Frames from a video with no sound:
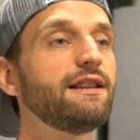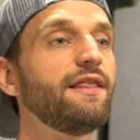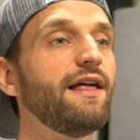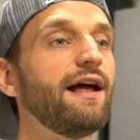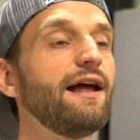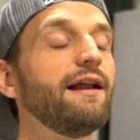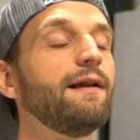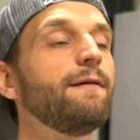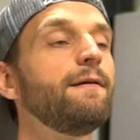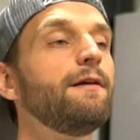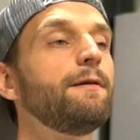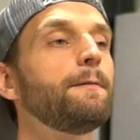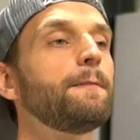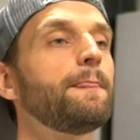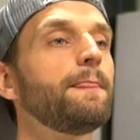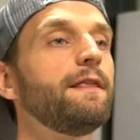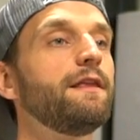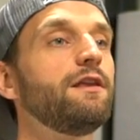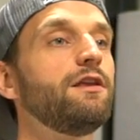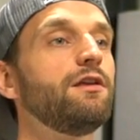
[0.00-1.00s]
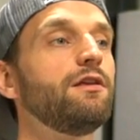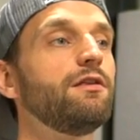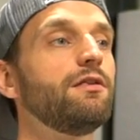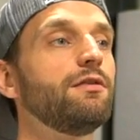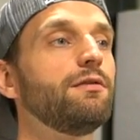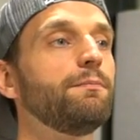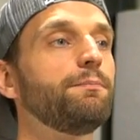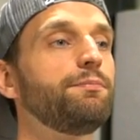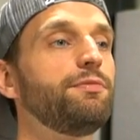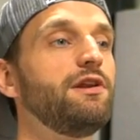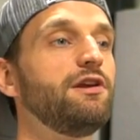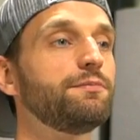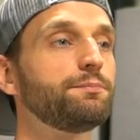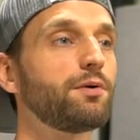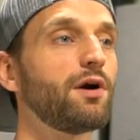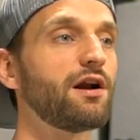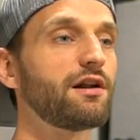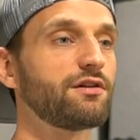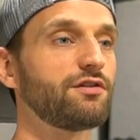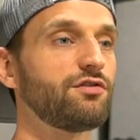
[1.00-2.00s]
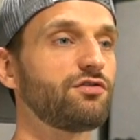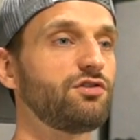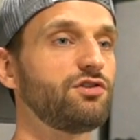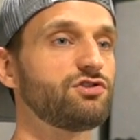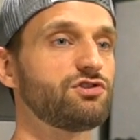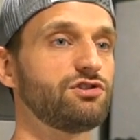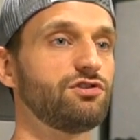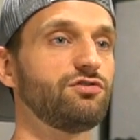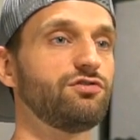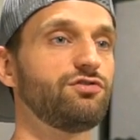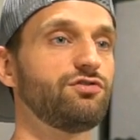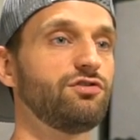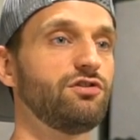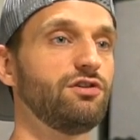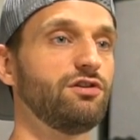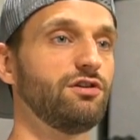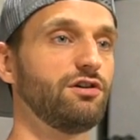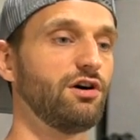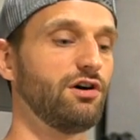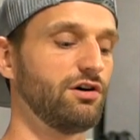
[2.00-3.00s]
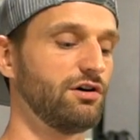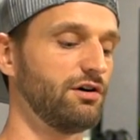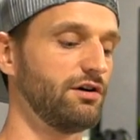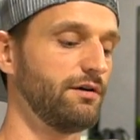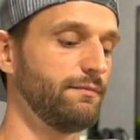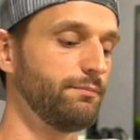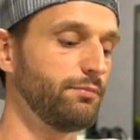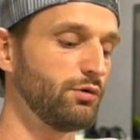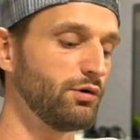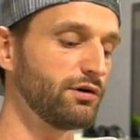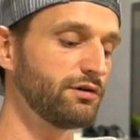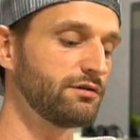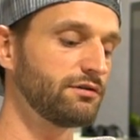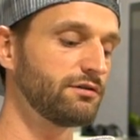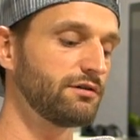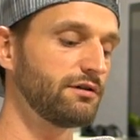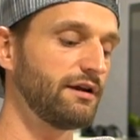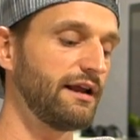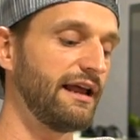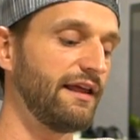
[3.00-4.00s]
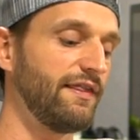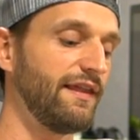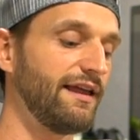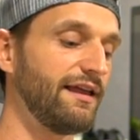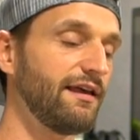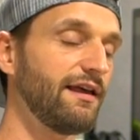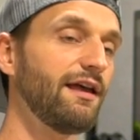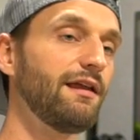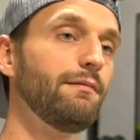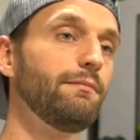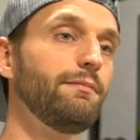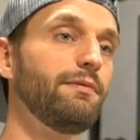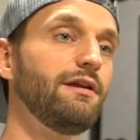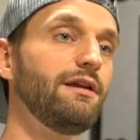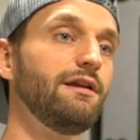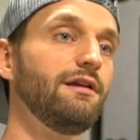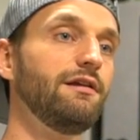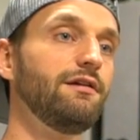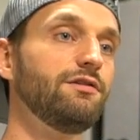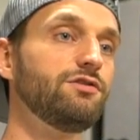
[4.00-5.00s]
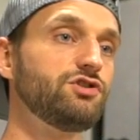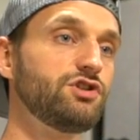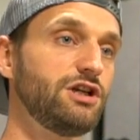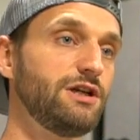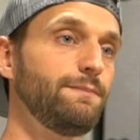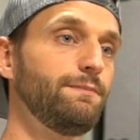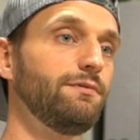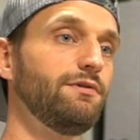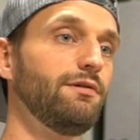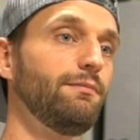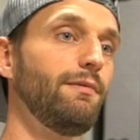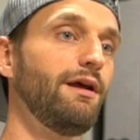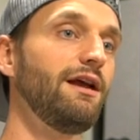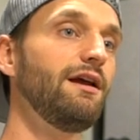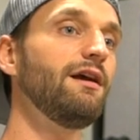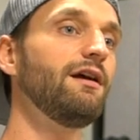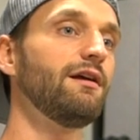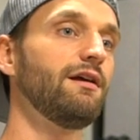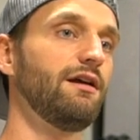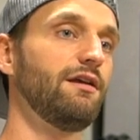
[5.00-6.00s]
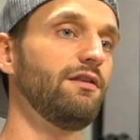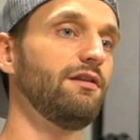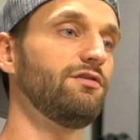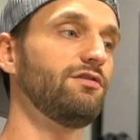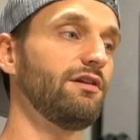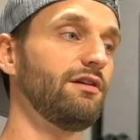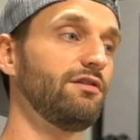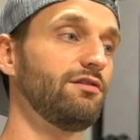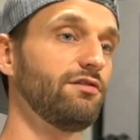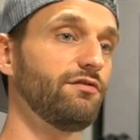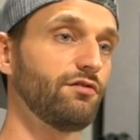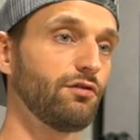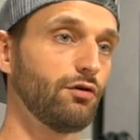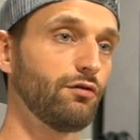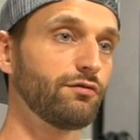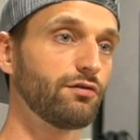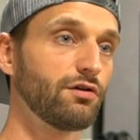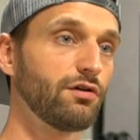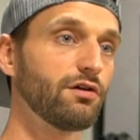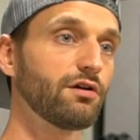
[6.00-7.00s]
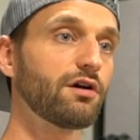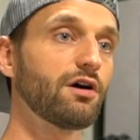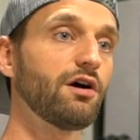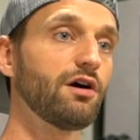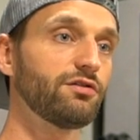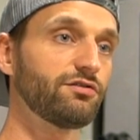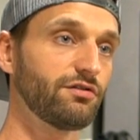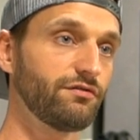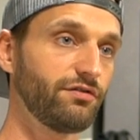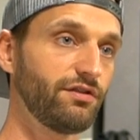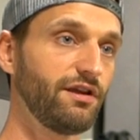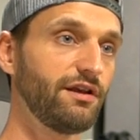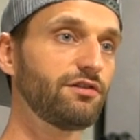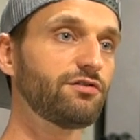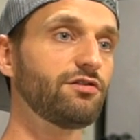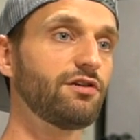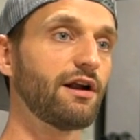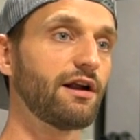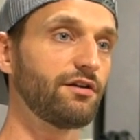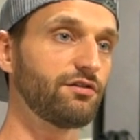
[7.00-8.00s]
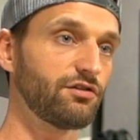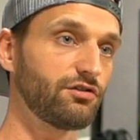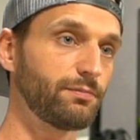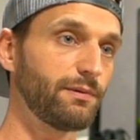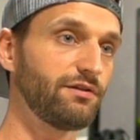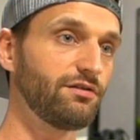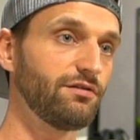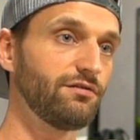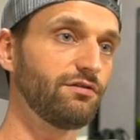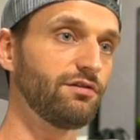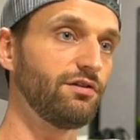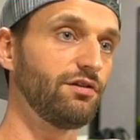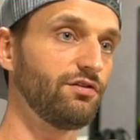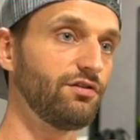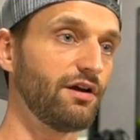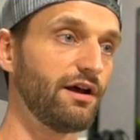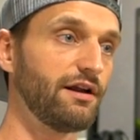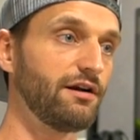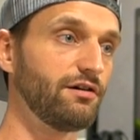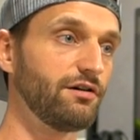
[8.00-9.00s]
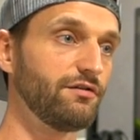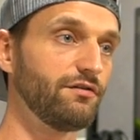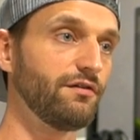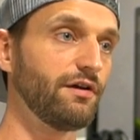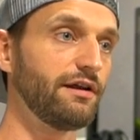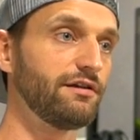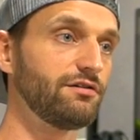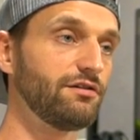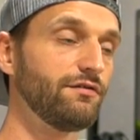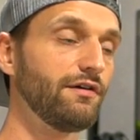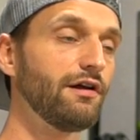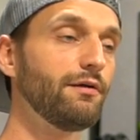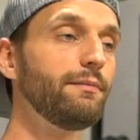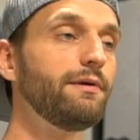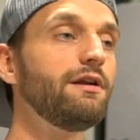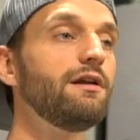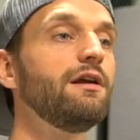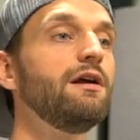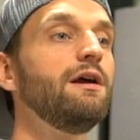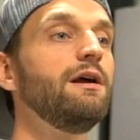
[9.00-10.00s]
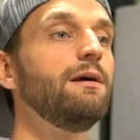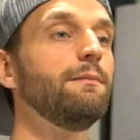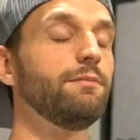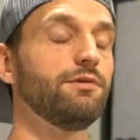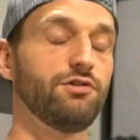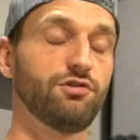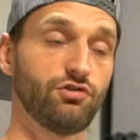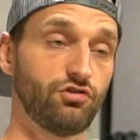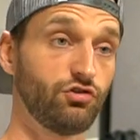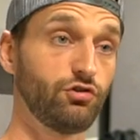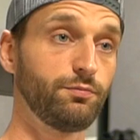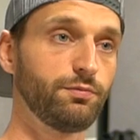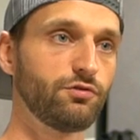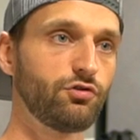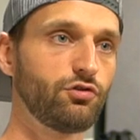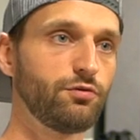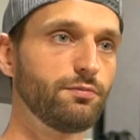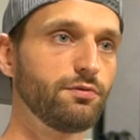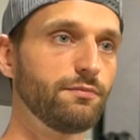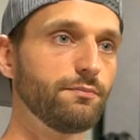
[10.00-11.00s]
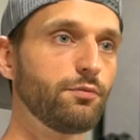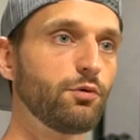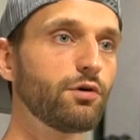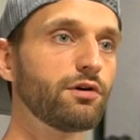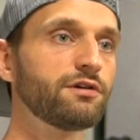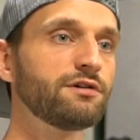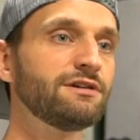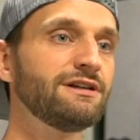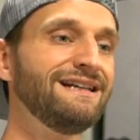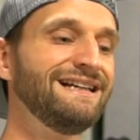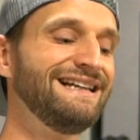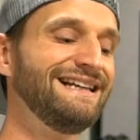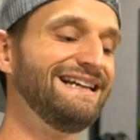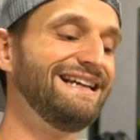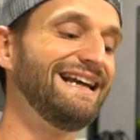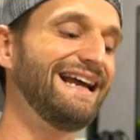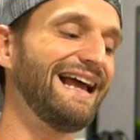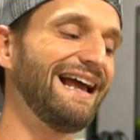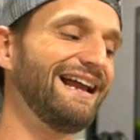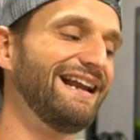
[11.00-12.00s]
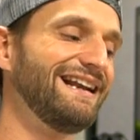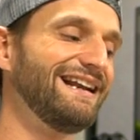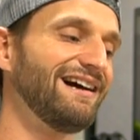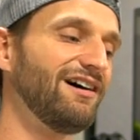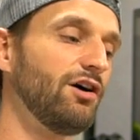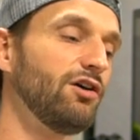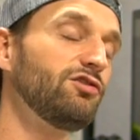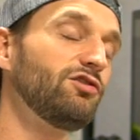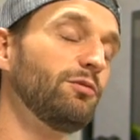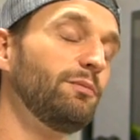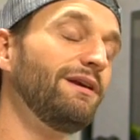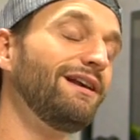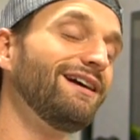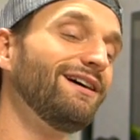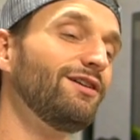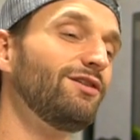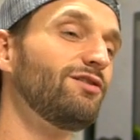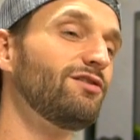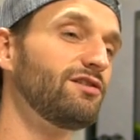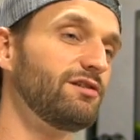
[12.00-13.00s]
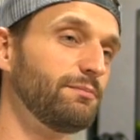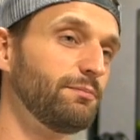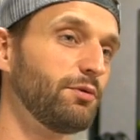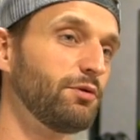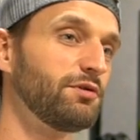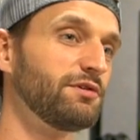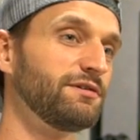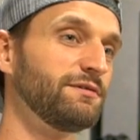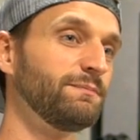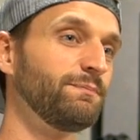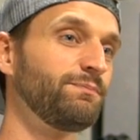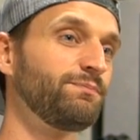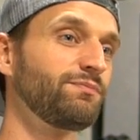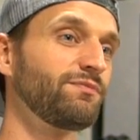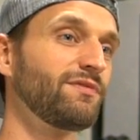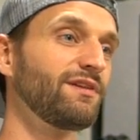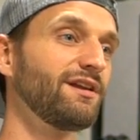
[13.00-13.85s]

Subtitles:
that these product decisions are important and they can be cheap to make in the sense of overall cost of things. They're not as expensive to design or as development, but they're super, super important. And also because they're important